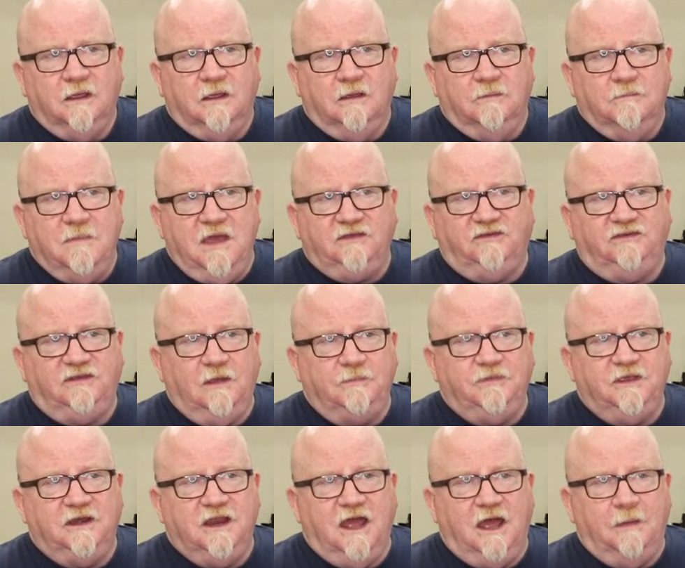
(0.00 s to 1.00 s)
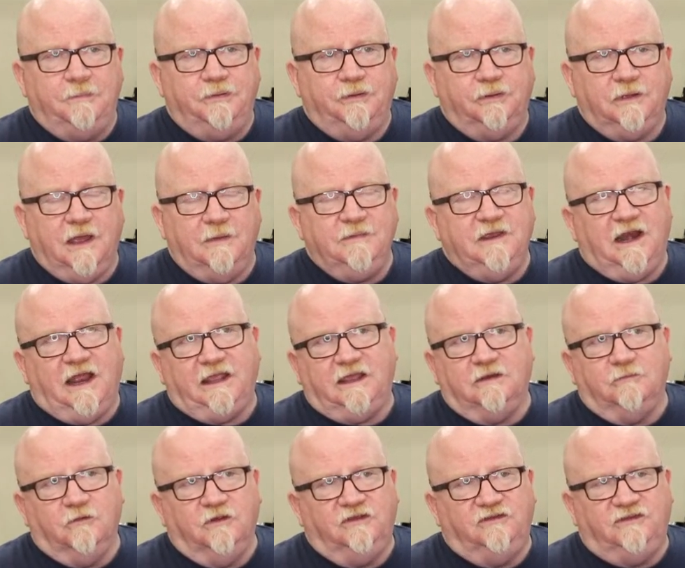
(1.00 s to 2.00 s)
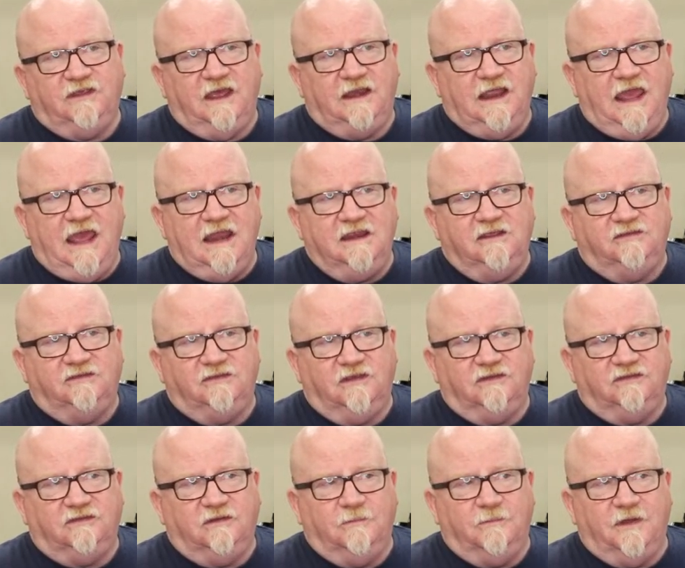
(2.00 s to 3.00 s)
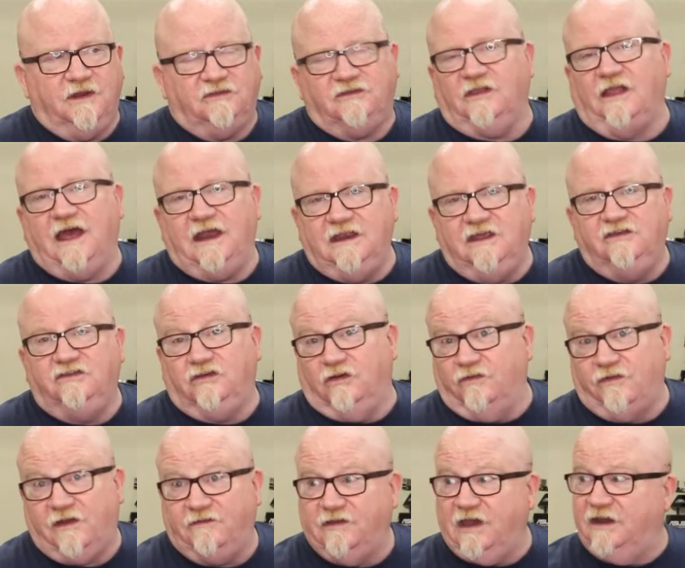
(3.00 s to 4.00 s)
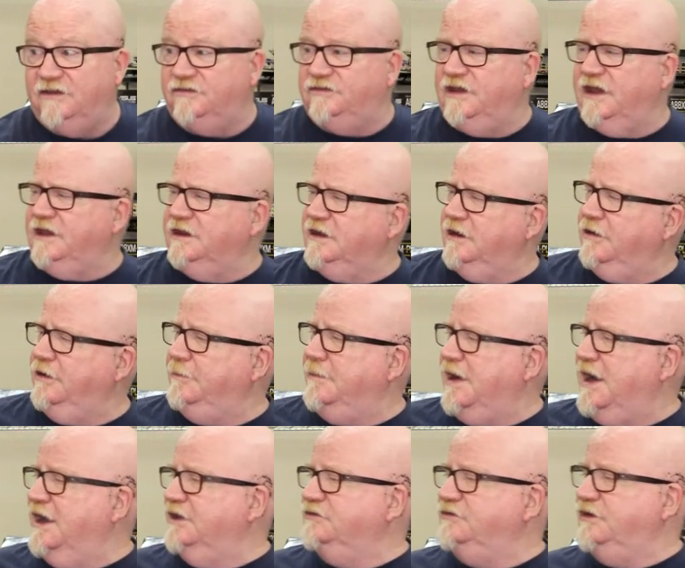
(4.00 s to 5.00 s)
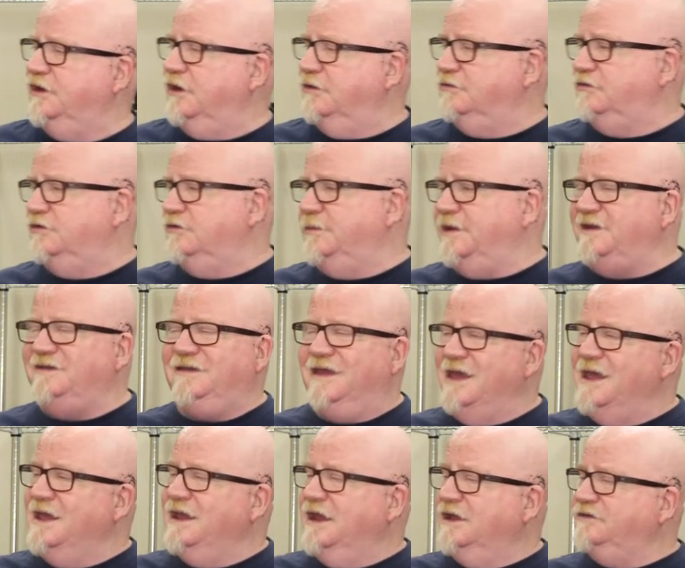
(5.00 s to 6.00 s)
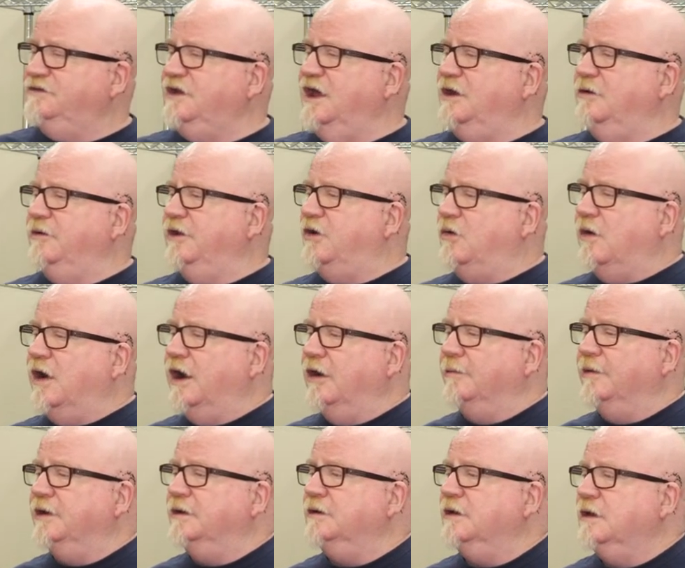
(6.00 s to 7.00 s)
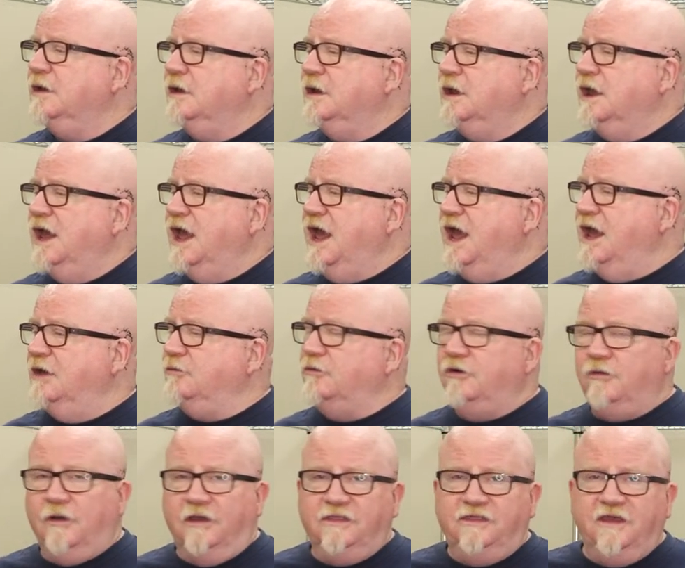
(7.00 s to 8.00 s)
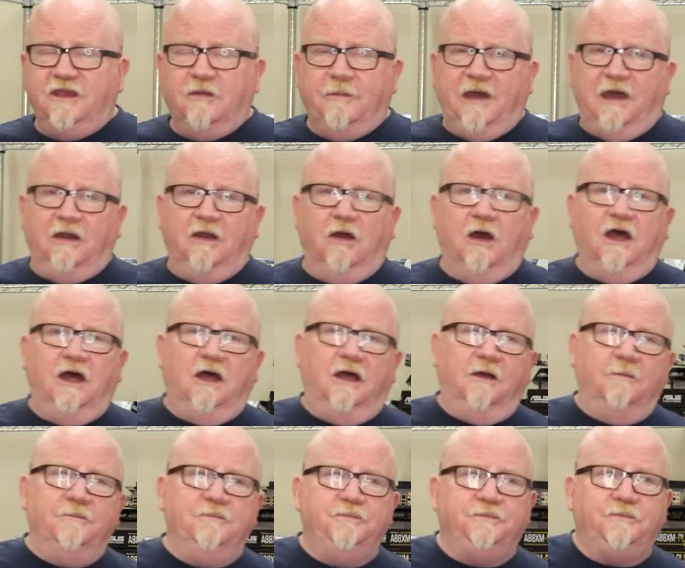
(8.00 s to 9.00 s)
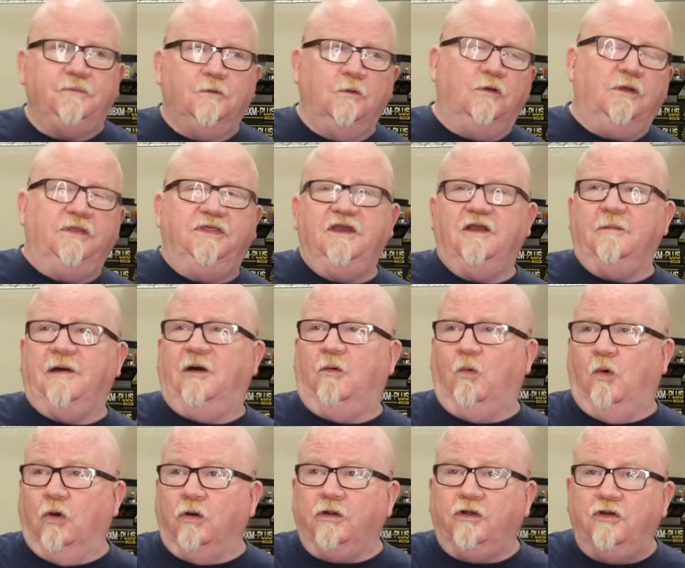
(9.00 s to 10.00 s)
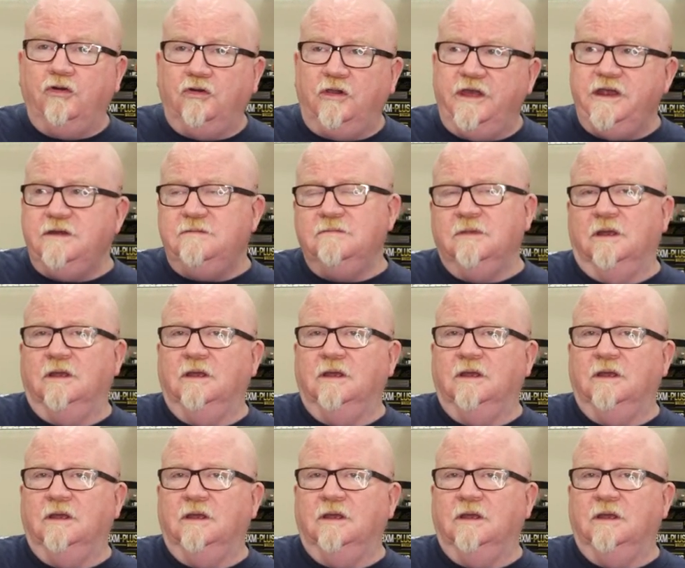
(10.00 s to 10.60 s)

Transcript: mess something up. I mean, I can reset any system, but it's a lot easier if I've got a secondary BIOS to go to, but it's not a requirement. And what do I think about, uh, what do I think about water cooling?